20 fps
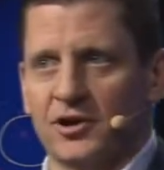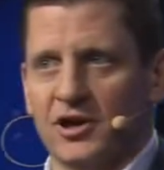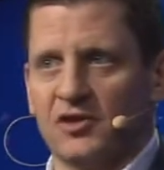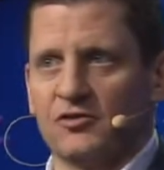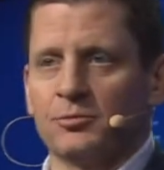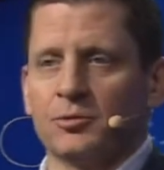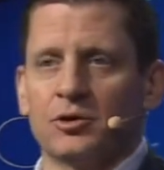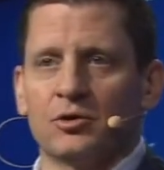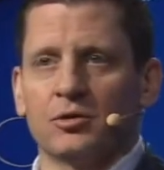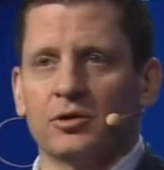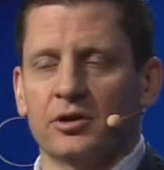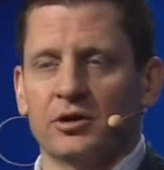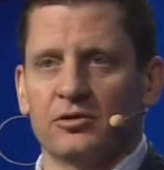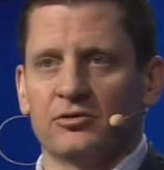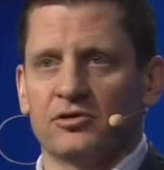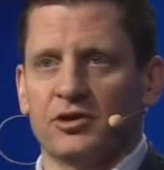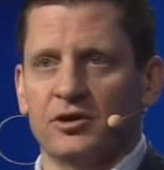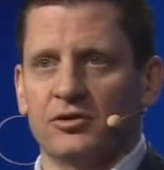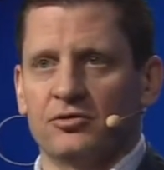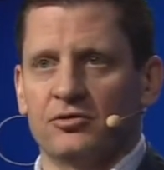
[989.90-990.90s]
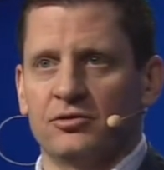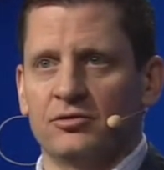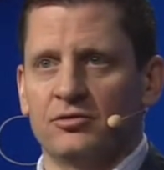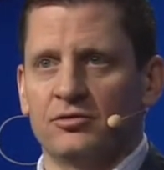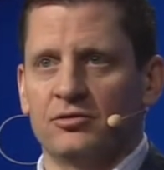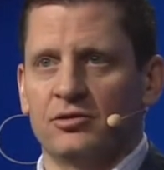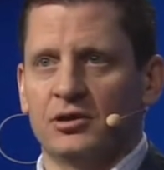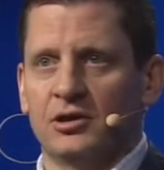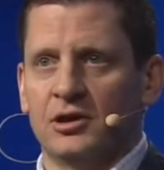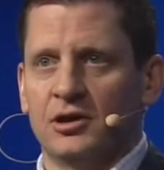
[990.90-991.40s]
government
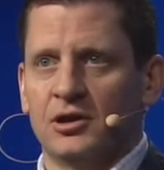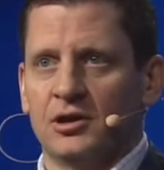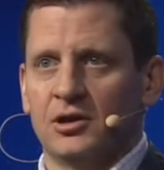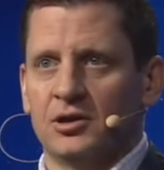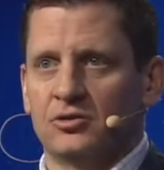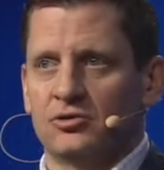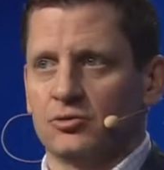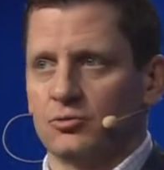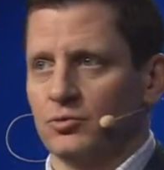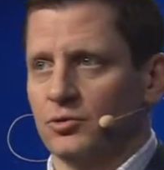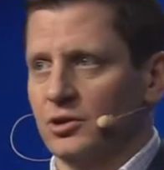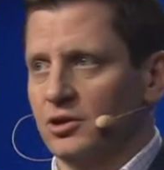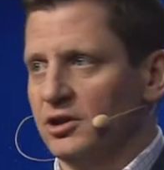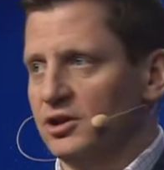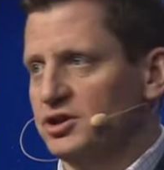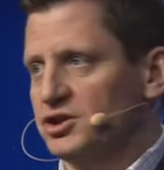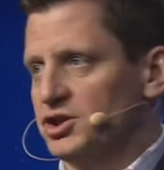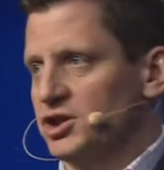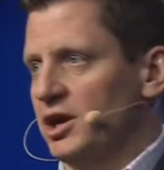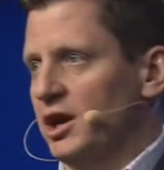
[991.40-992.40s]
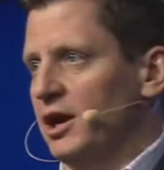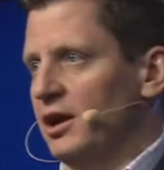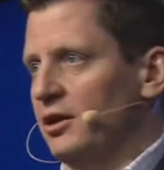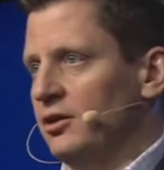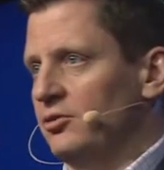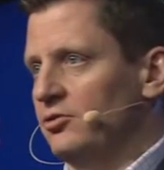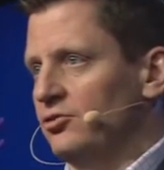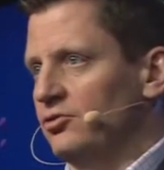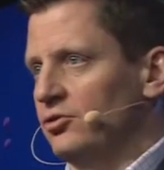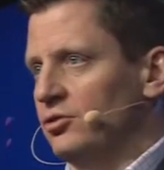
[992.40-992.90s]
organizations to really
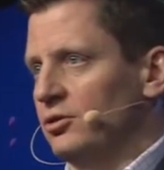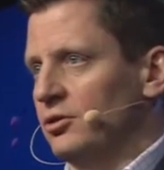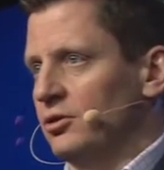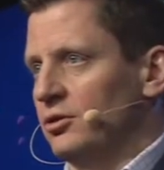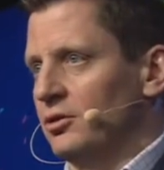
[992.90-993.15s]
change